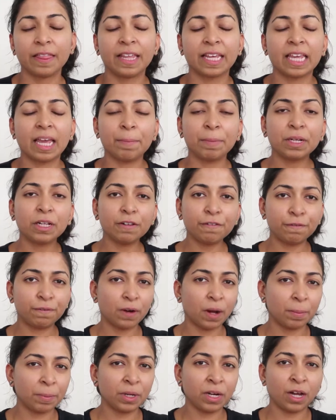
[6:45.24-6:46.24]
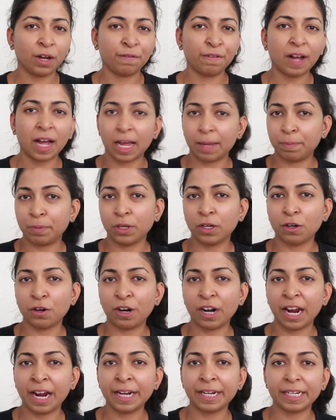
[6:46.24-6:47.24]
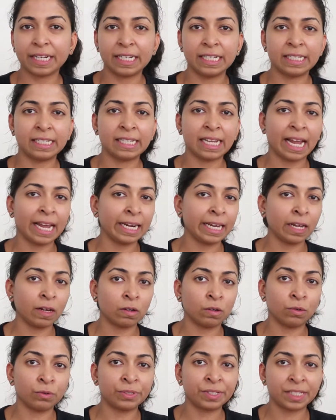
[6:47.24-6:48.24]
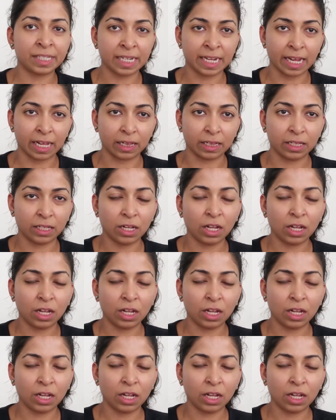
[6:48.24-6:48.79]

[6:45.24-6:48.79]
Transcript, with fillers: The chemical formula of hypochlorite is NaOCl.